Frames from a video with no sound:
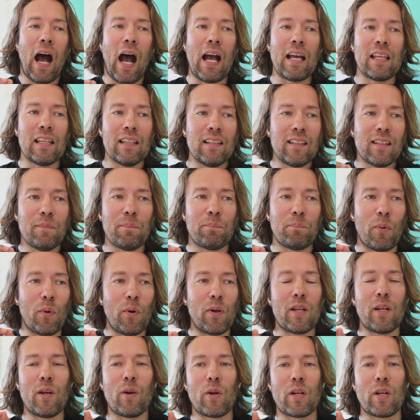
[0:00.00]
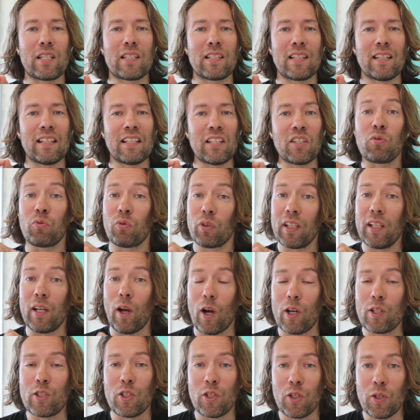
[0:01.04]
I think the point here is this is really
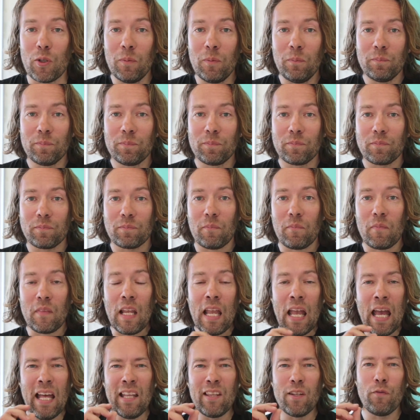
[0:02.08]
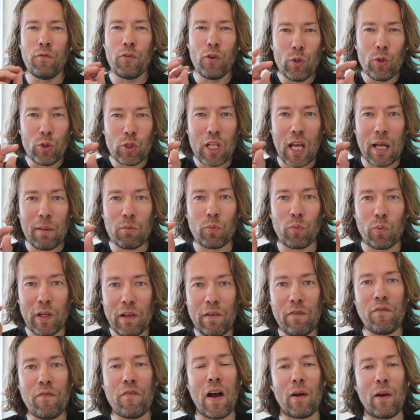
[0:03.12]
hard to do. And the few times
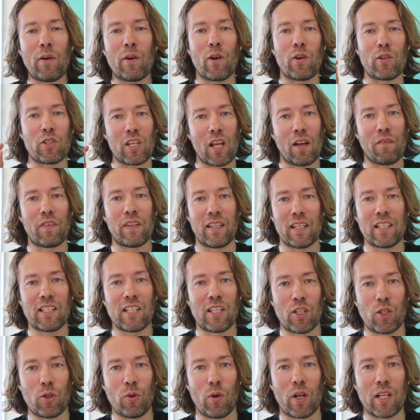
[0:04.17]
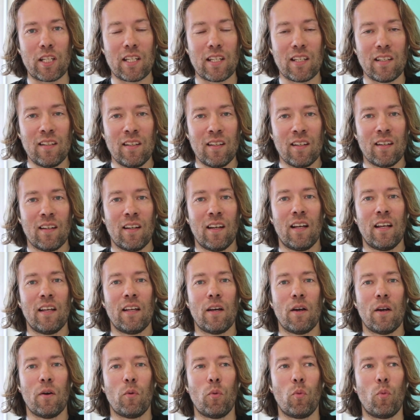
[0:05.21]
we've found ourselves in this situation,
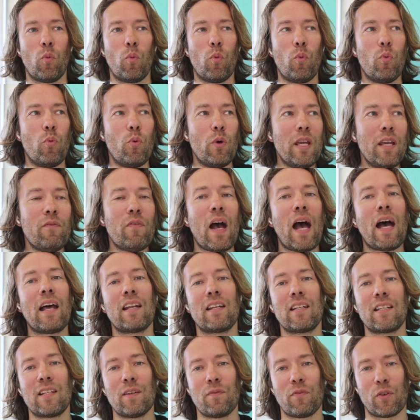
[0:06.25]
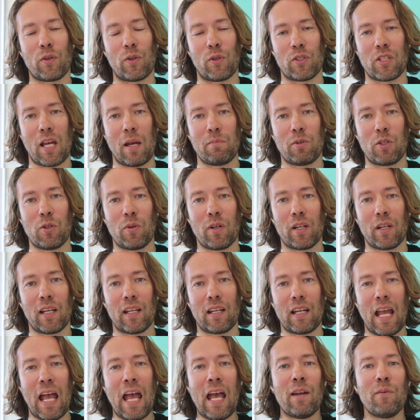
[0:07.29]
we've had a difficult time doing it.
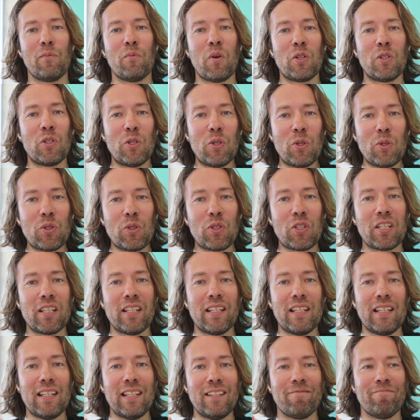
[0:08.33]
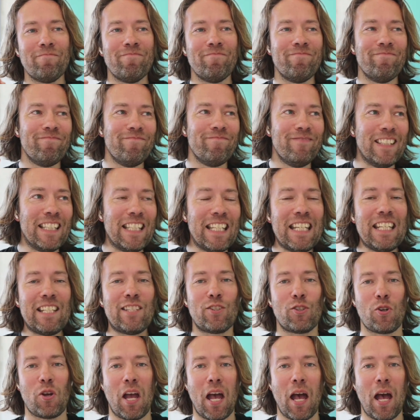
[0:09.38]
And what usually
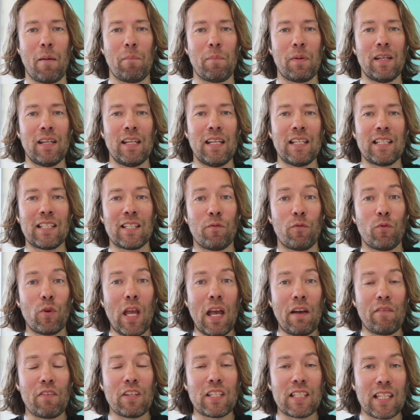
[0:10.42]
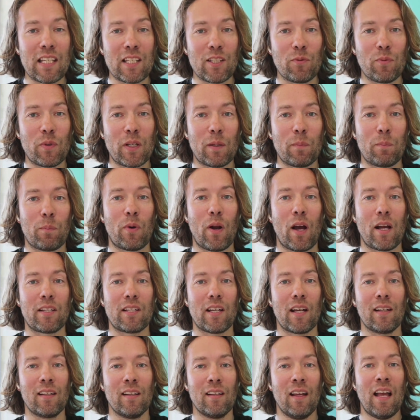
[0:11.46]
needs to happen is if we have a 6-week
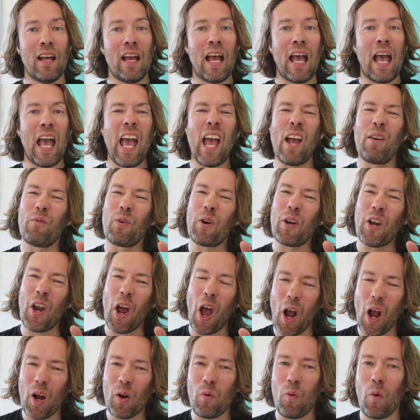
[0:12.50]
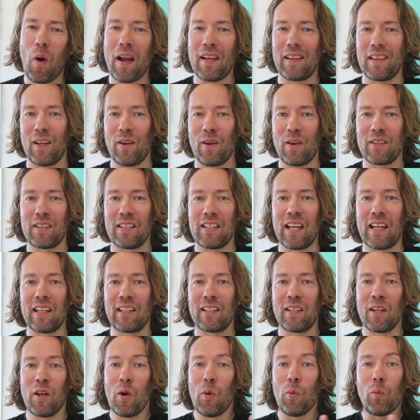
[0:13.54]
project and we're not quite there at the
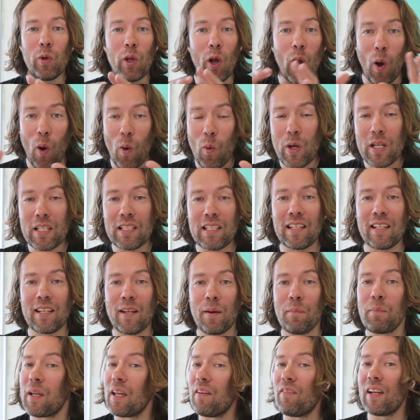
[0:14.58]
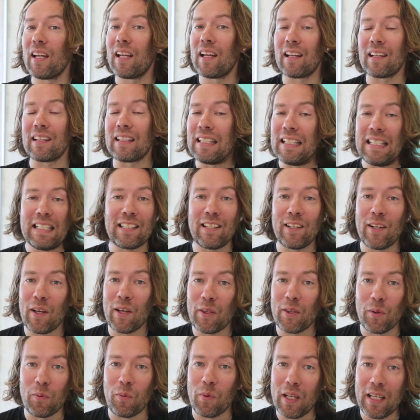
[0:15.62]
end, we always end up giving it at least
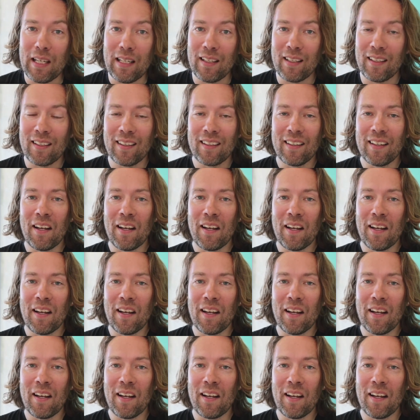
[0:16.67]
another week.